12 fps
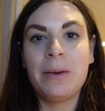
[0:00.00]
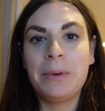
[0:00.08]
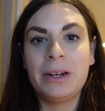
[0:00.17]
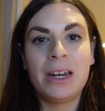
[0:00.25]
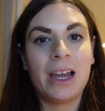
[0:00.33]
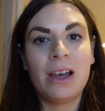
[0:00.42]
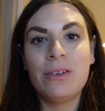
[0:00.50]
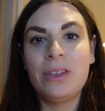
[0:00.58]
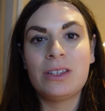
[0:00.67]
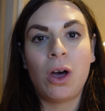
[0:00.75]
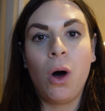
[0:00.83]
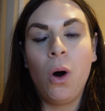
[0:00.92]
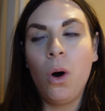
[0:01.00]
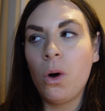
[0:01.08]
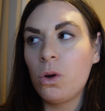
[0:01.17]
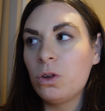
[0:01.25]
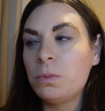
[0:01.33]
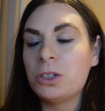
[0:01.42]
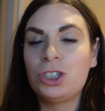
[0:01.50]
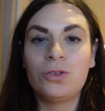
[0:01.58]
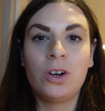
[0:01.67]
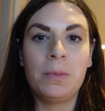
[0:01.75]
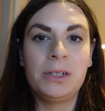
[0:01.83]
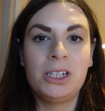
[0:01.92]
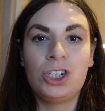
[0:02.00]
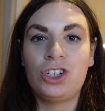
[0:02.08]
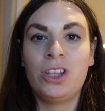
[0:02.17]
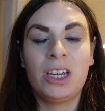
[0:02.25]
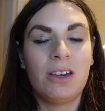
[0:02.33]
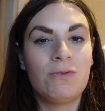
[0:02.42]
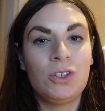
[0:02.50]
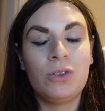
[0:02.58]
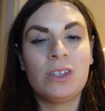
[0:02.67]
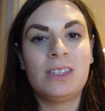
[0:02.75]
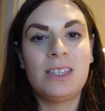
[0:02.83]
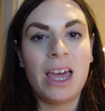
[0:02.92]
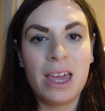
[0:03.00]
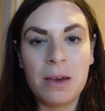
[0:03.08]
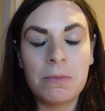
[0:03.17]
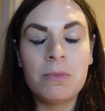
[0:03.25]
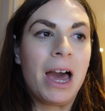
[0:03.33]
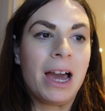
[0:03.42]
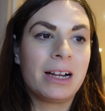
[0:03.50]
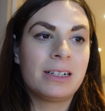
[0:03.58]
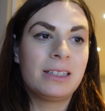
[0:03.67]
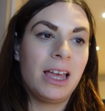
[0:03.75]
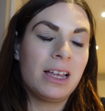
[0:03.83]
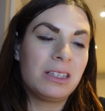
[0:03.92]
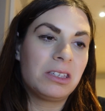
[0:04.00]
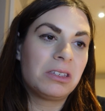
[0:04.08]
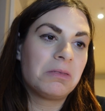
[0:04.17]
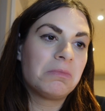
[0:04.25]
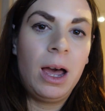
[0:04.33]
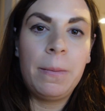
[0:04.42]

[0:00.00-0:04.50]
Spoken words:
but now there's a whole bunch of competition that gives you the same access.